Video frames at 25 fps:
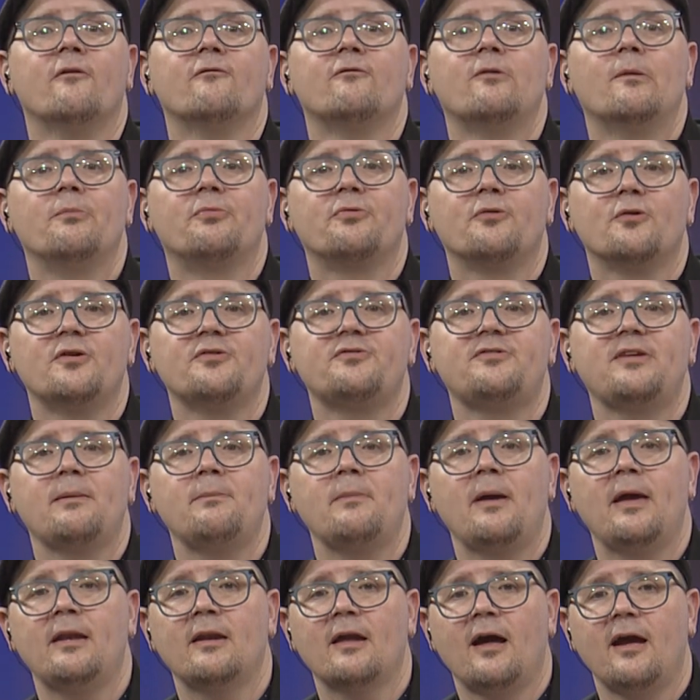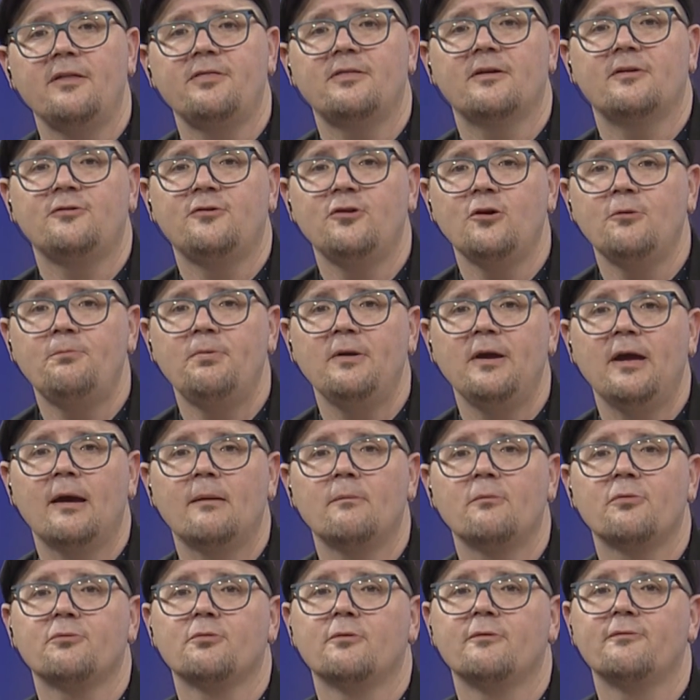from Thursday, May 9th at 2
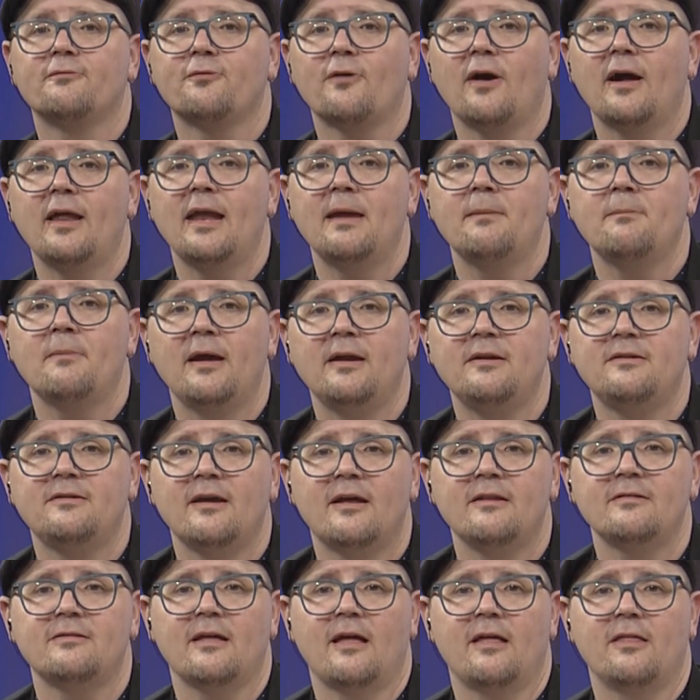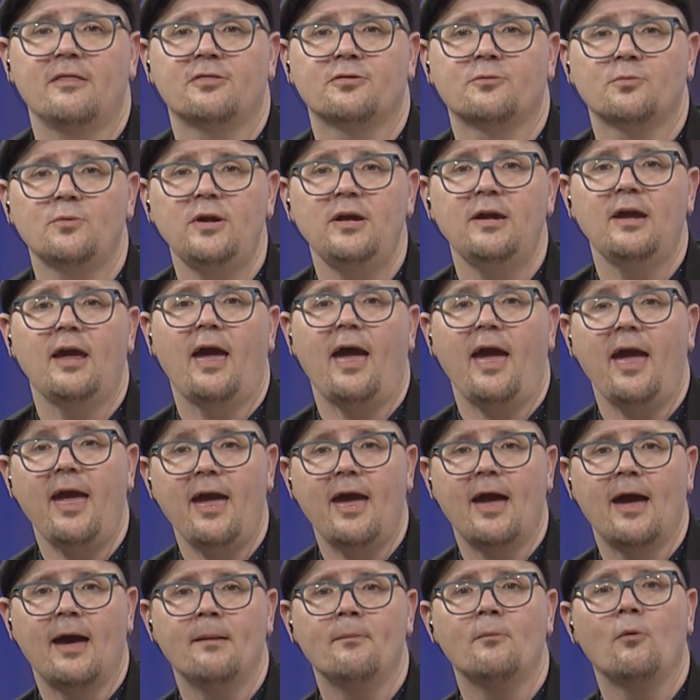p.m. through Friday, May 10th at 3
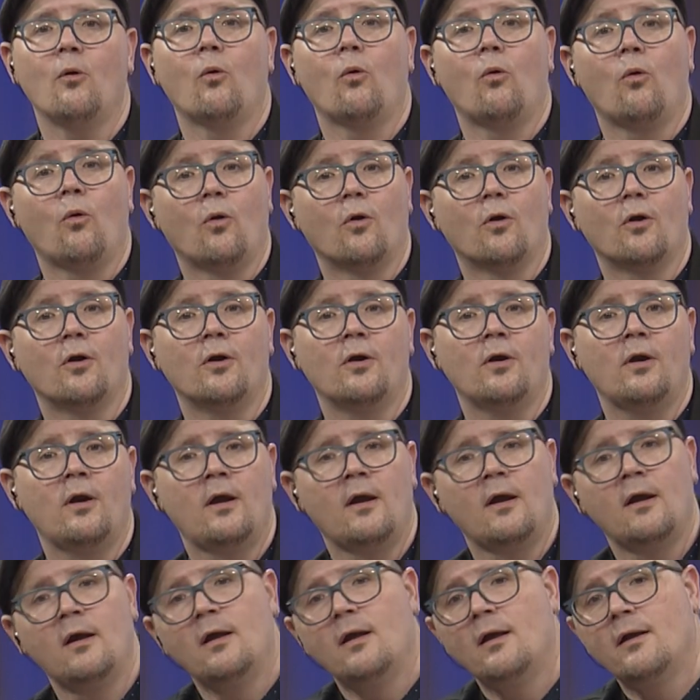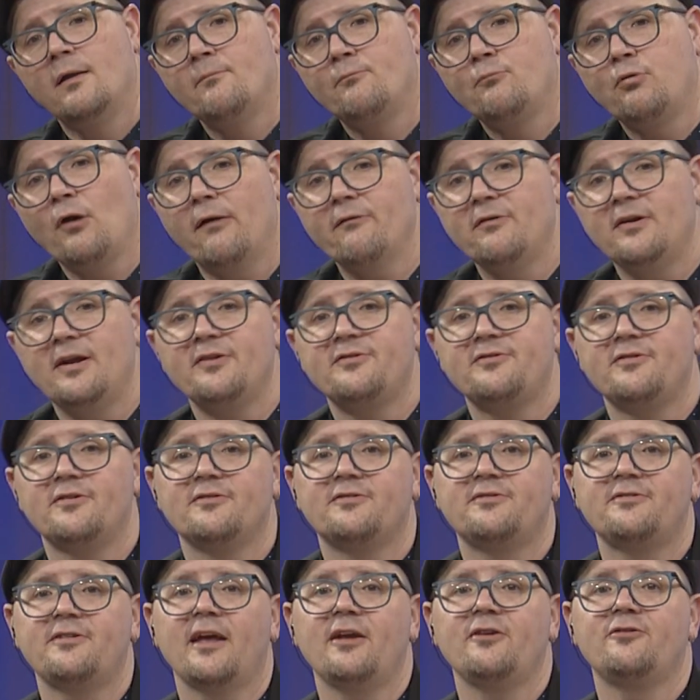a.m. or
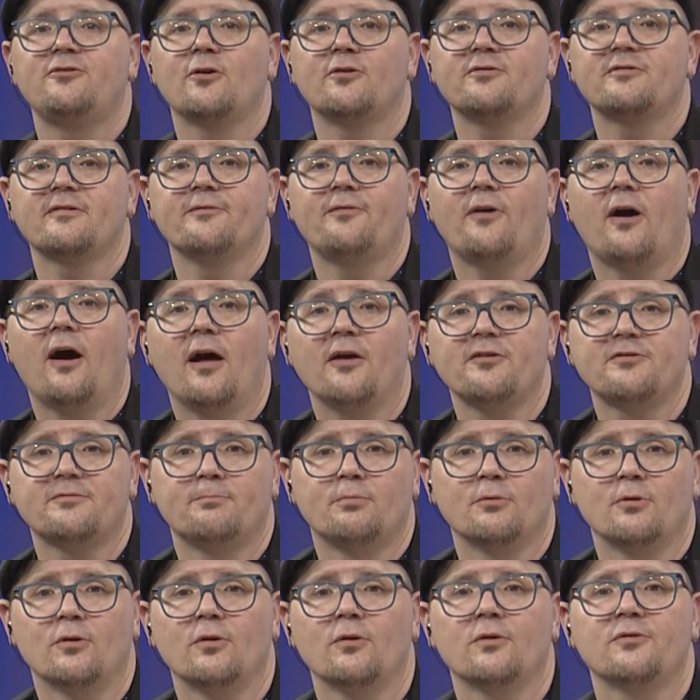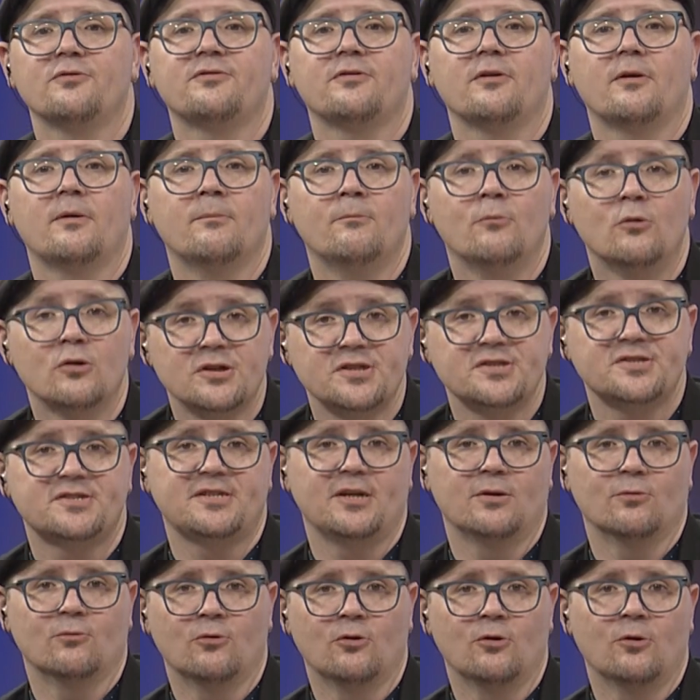Providence's St. Joseph Hospital's
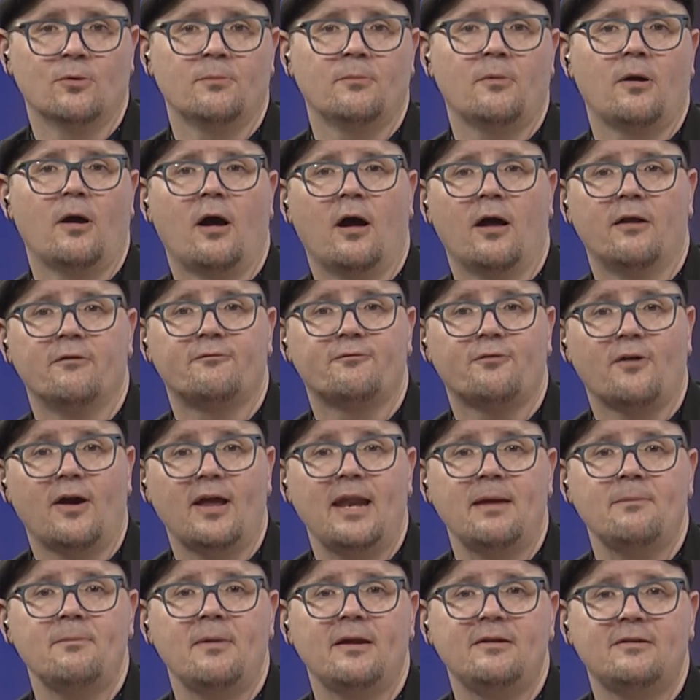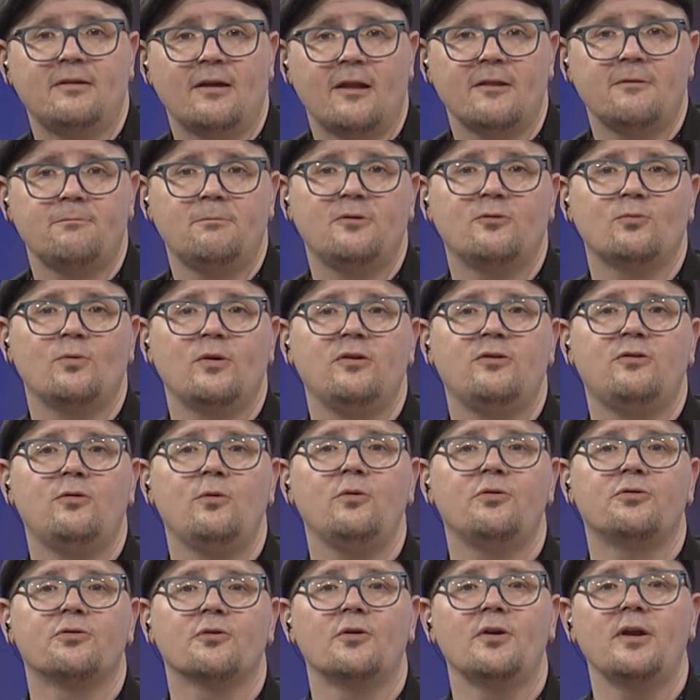emergency room on Friday, May 10th between
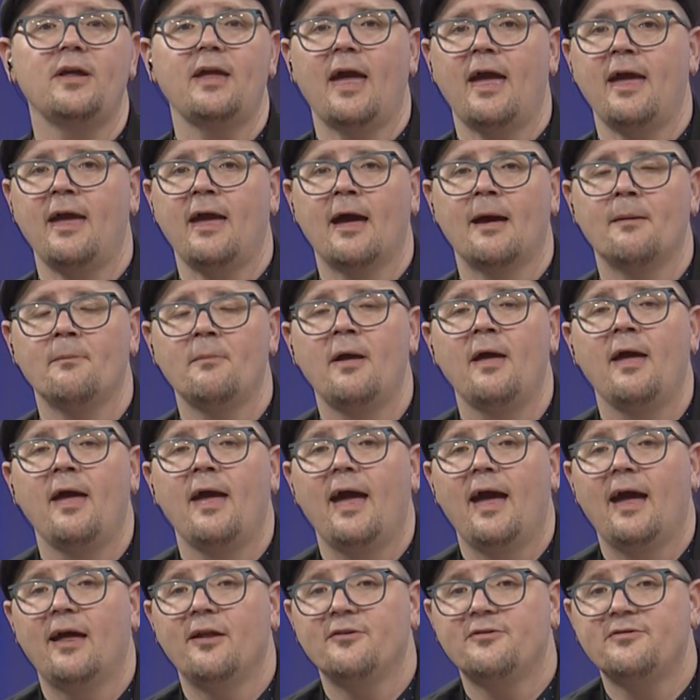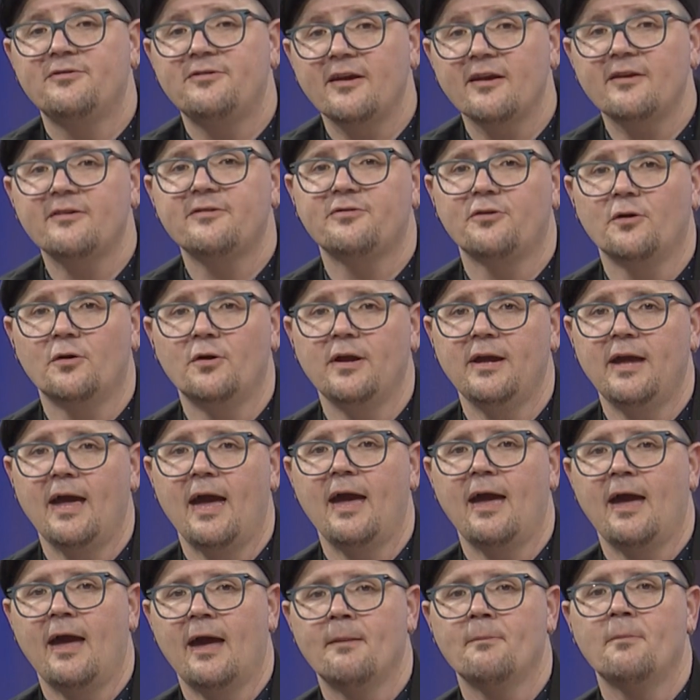2:30 a.m. and 6:30
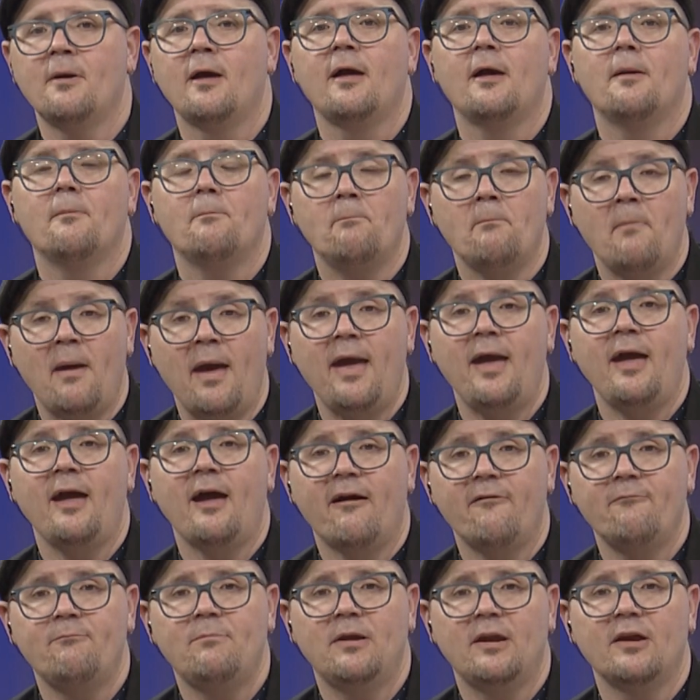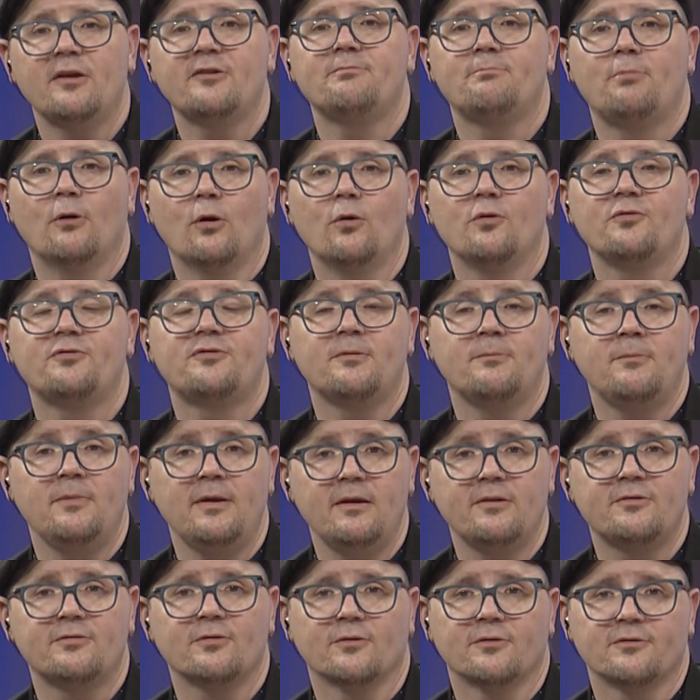a.m. may have been exposed to
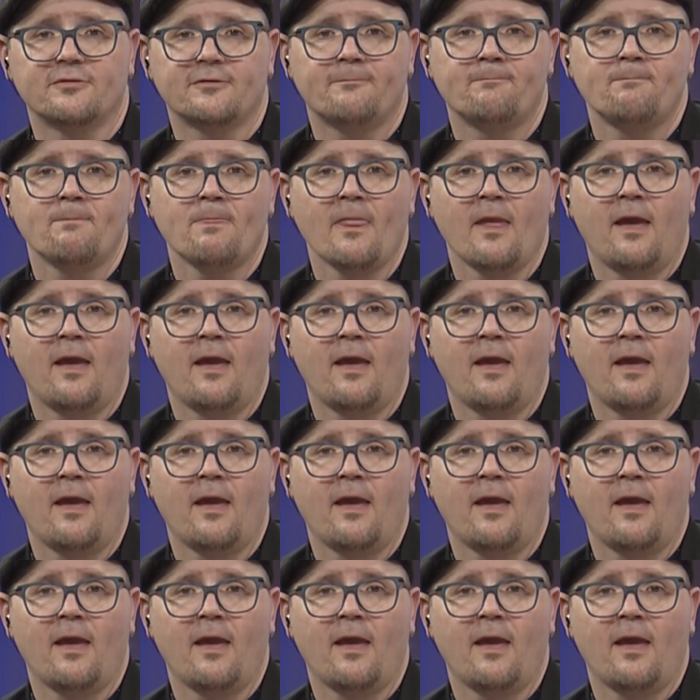measles.